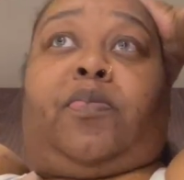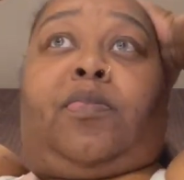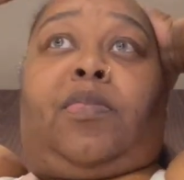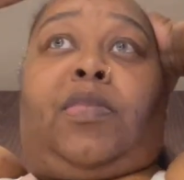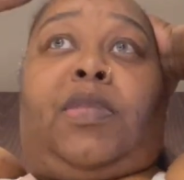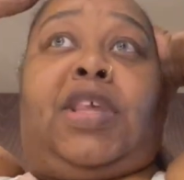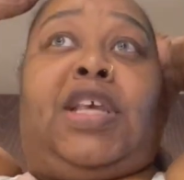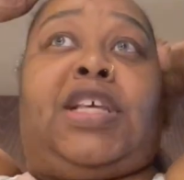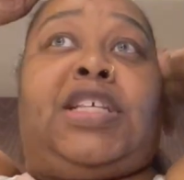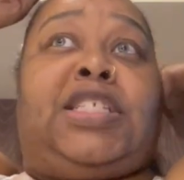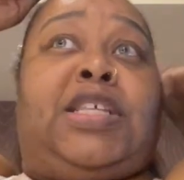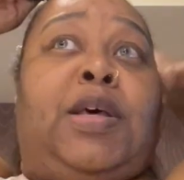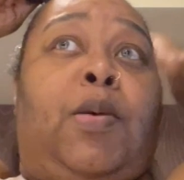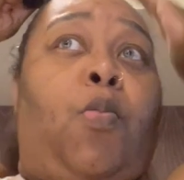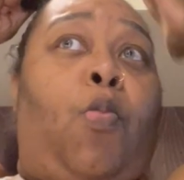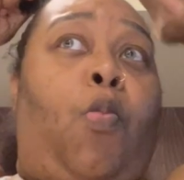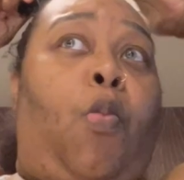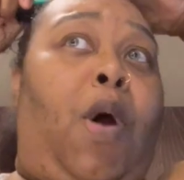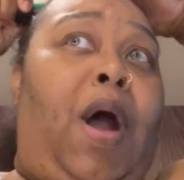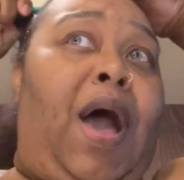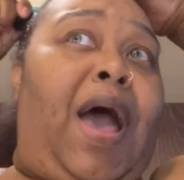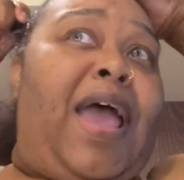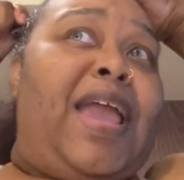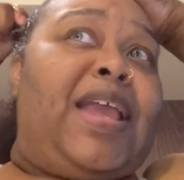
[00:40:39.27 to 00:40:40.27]
some
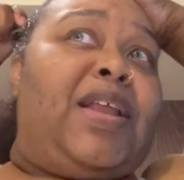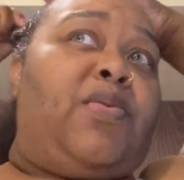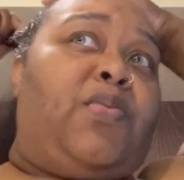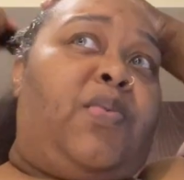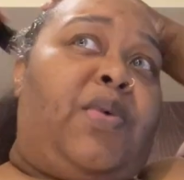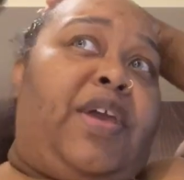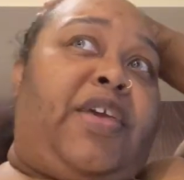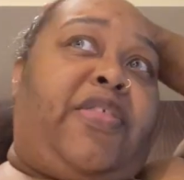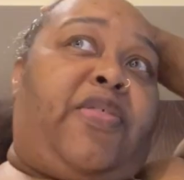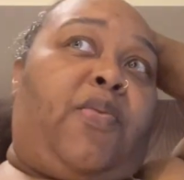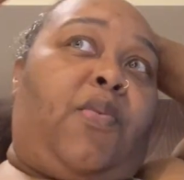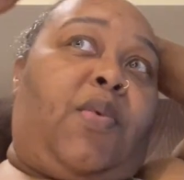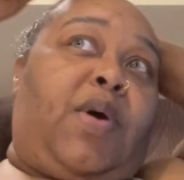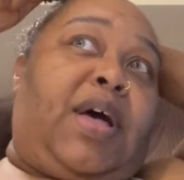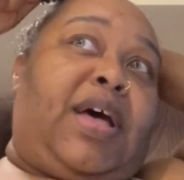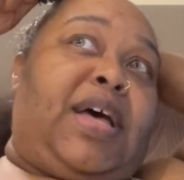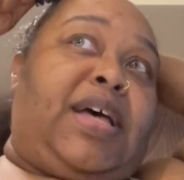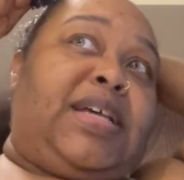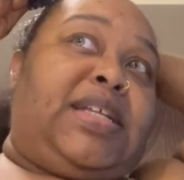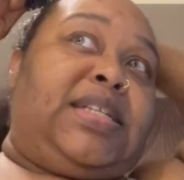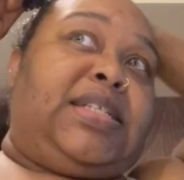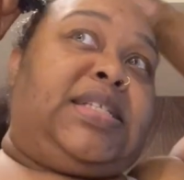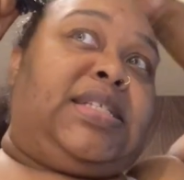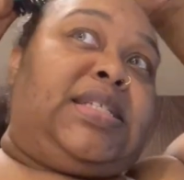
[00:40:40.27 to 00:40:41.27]
wide width
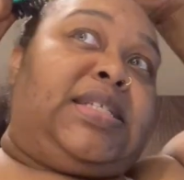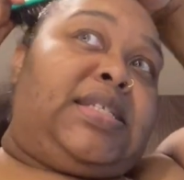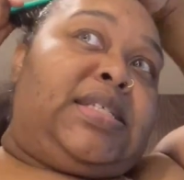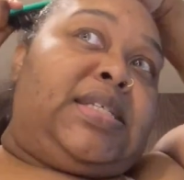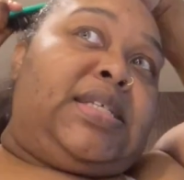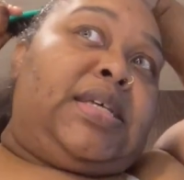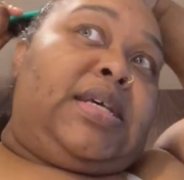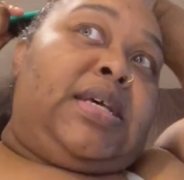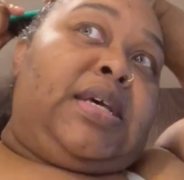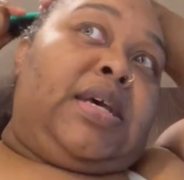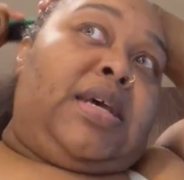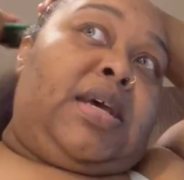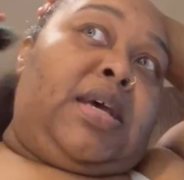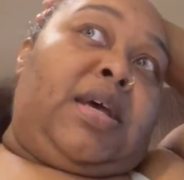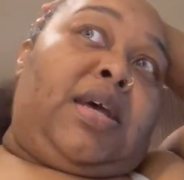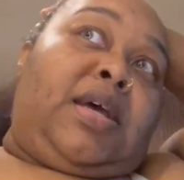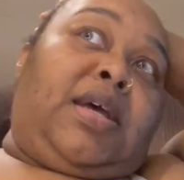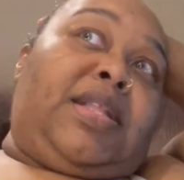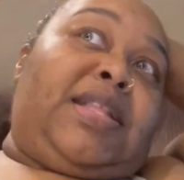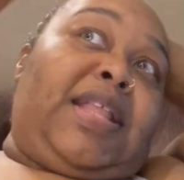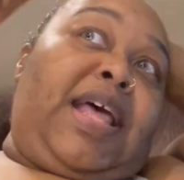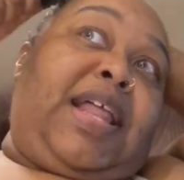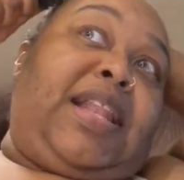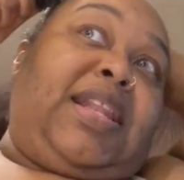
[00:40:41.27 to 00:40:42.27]
ones
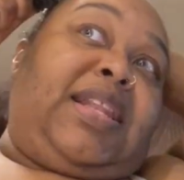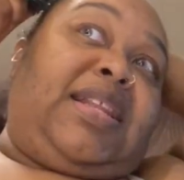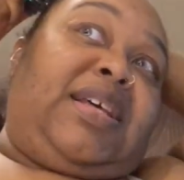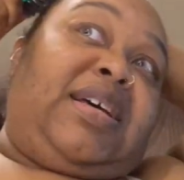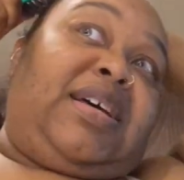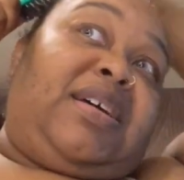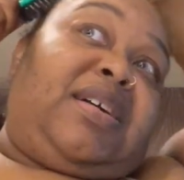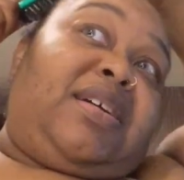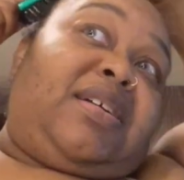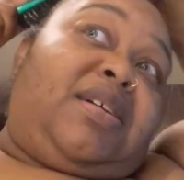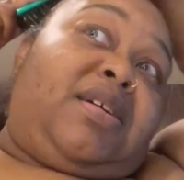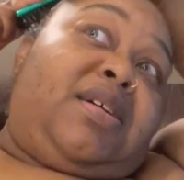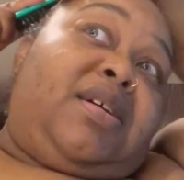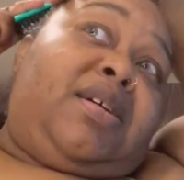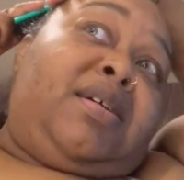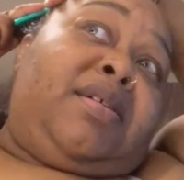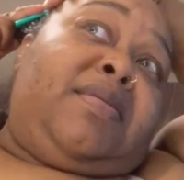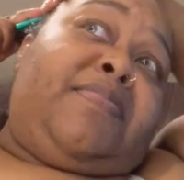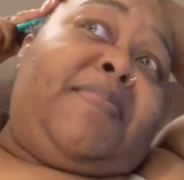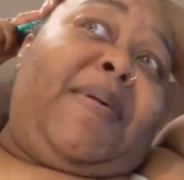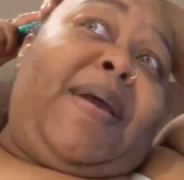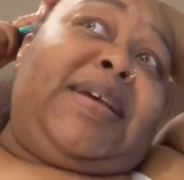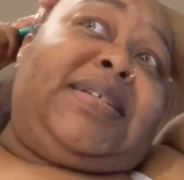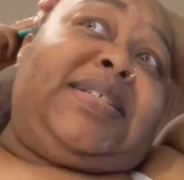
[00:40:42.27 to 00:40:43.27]
that look
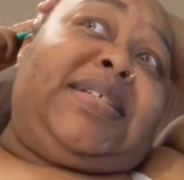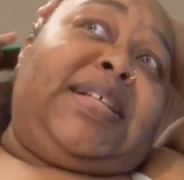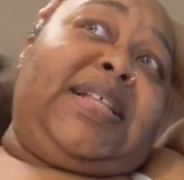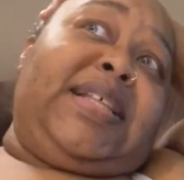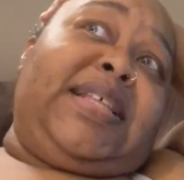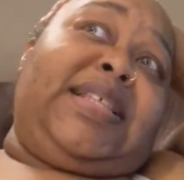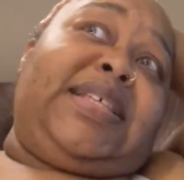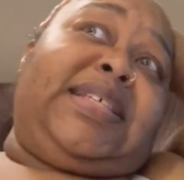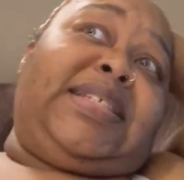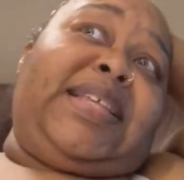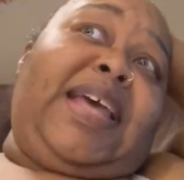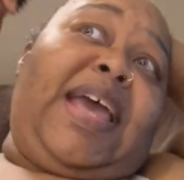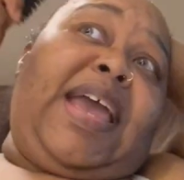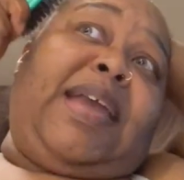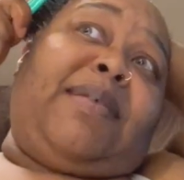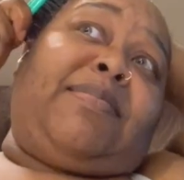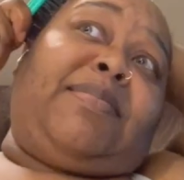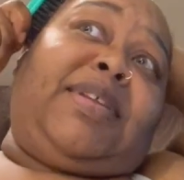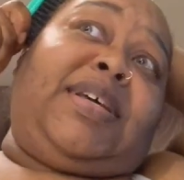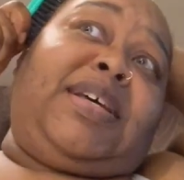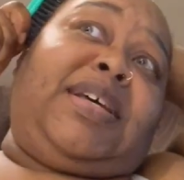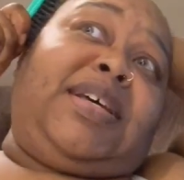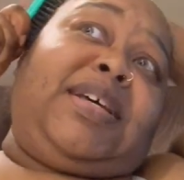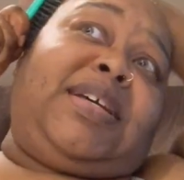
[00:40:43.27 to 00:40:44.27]
basically the same
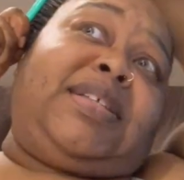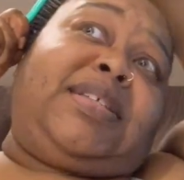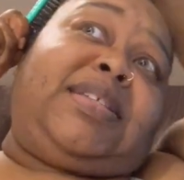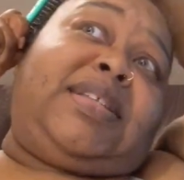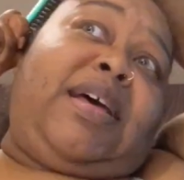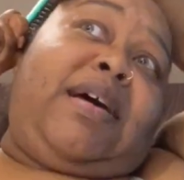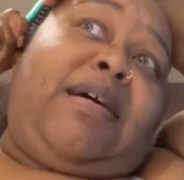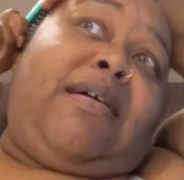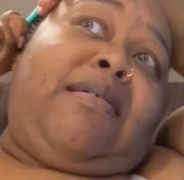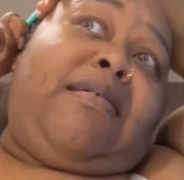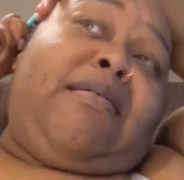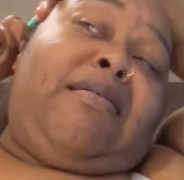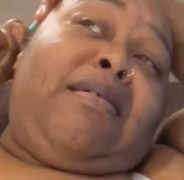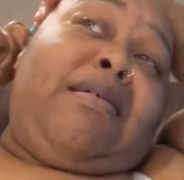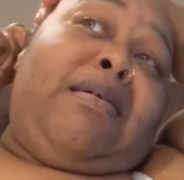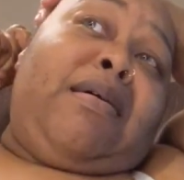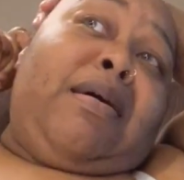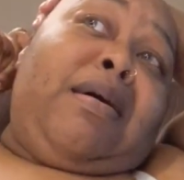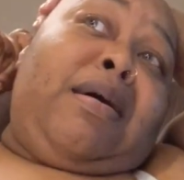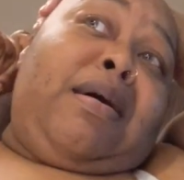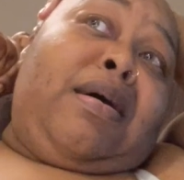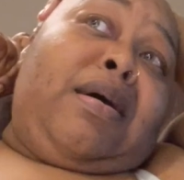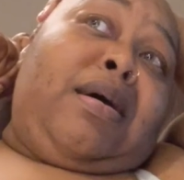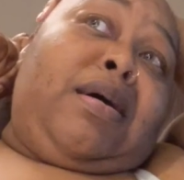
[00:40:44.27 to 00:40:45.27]
look. So,
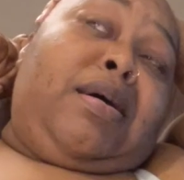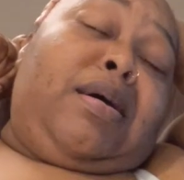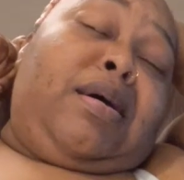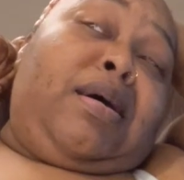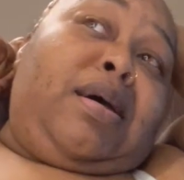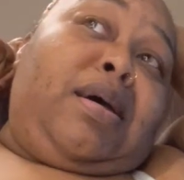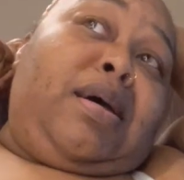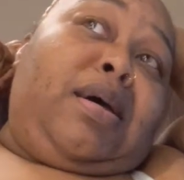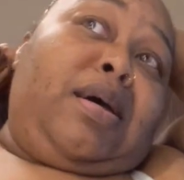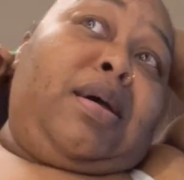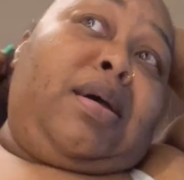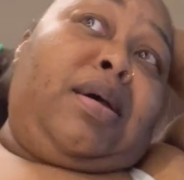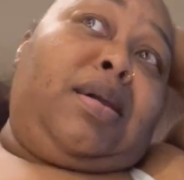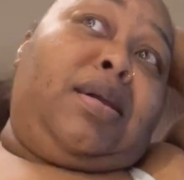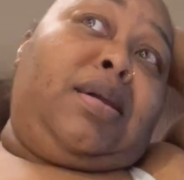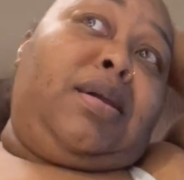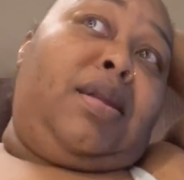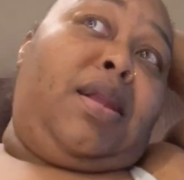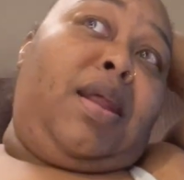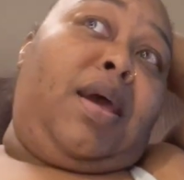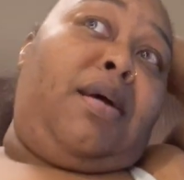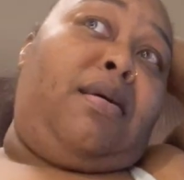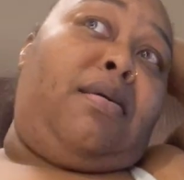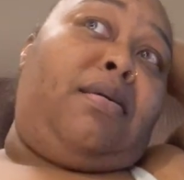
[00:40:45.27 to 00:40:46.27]

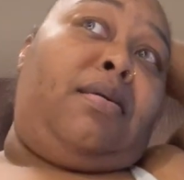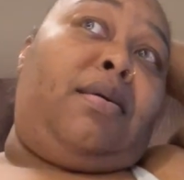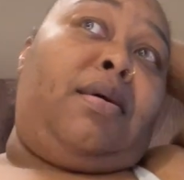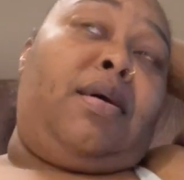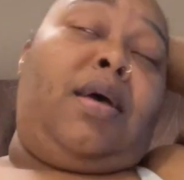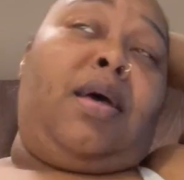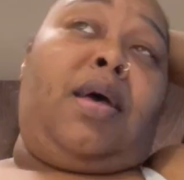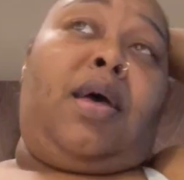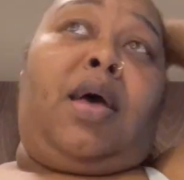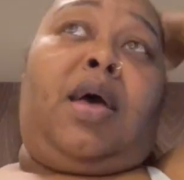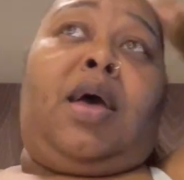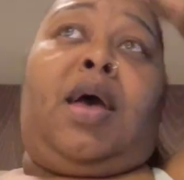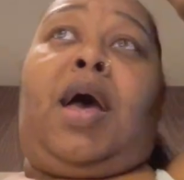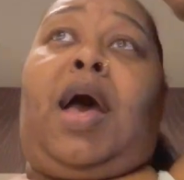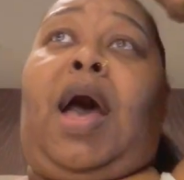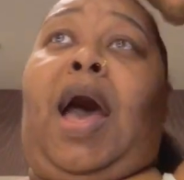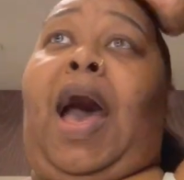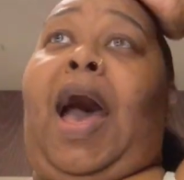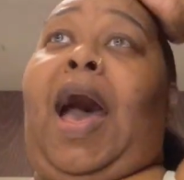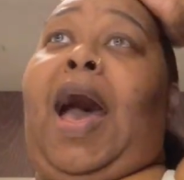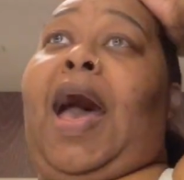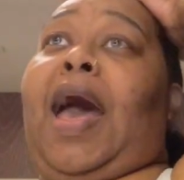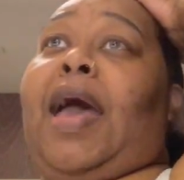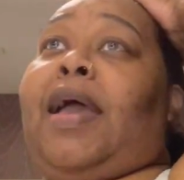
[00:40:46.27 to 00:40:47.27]
you know,
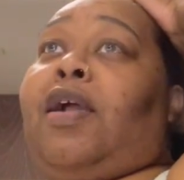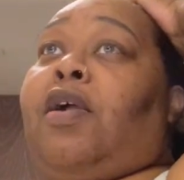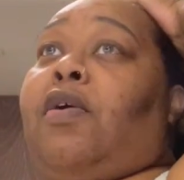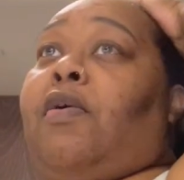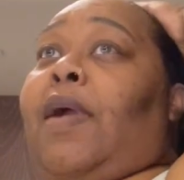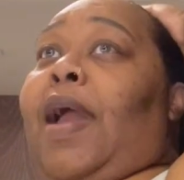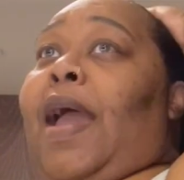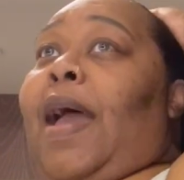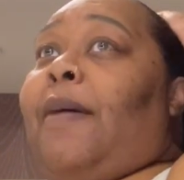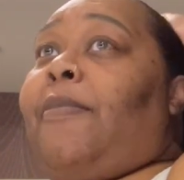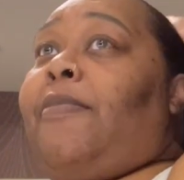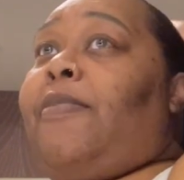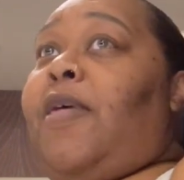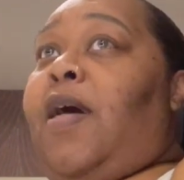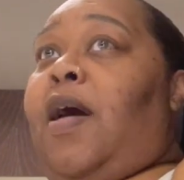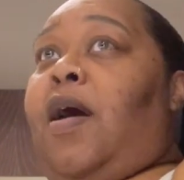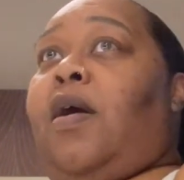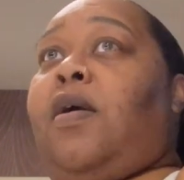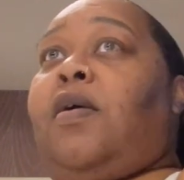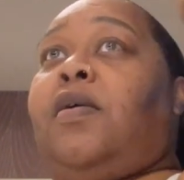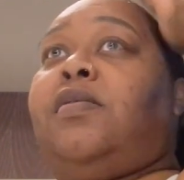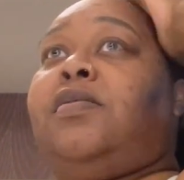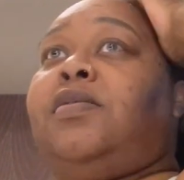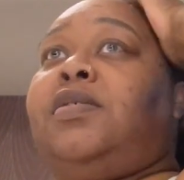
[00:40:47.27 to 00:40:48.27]
I grabbed
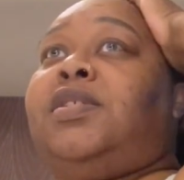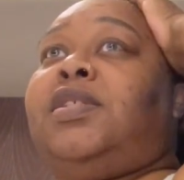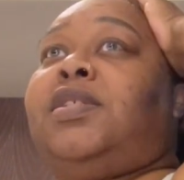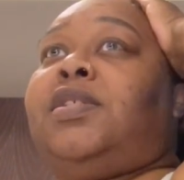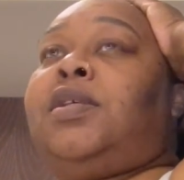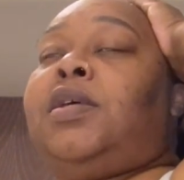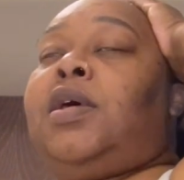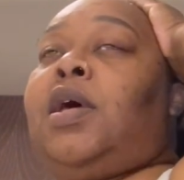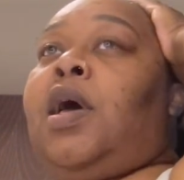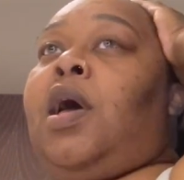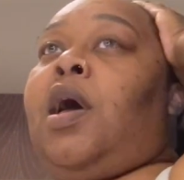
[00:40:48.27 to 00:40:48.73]
those.